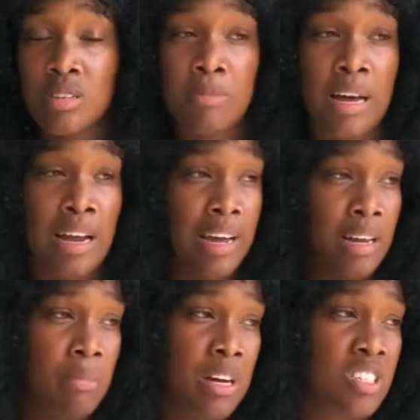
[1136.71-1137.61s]
And I
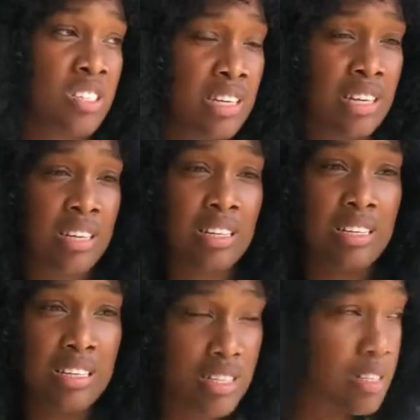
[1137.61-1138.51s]
am actually taking
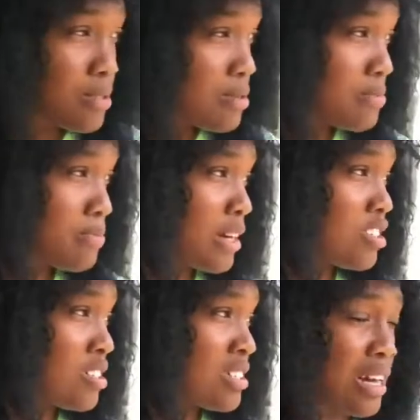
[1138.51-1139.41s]
these
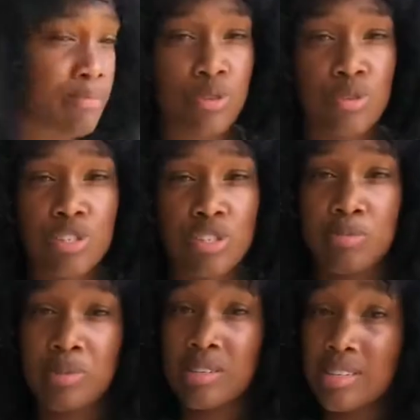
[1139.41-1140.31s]
measures and precautions
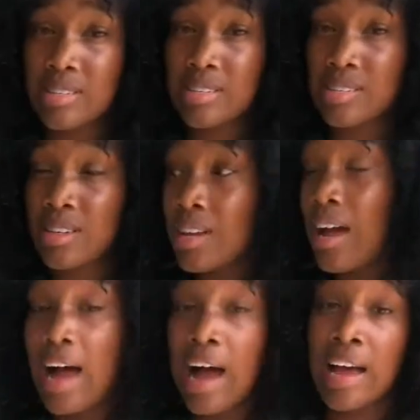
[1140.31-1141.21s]
because, as I said,
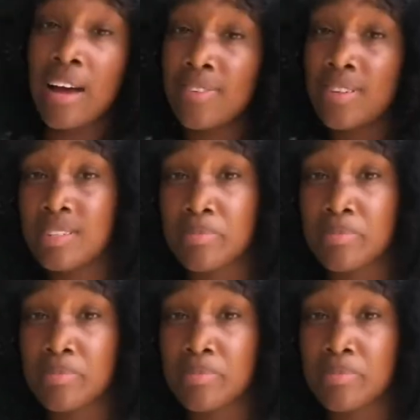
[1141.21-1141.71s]
I have a little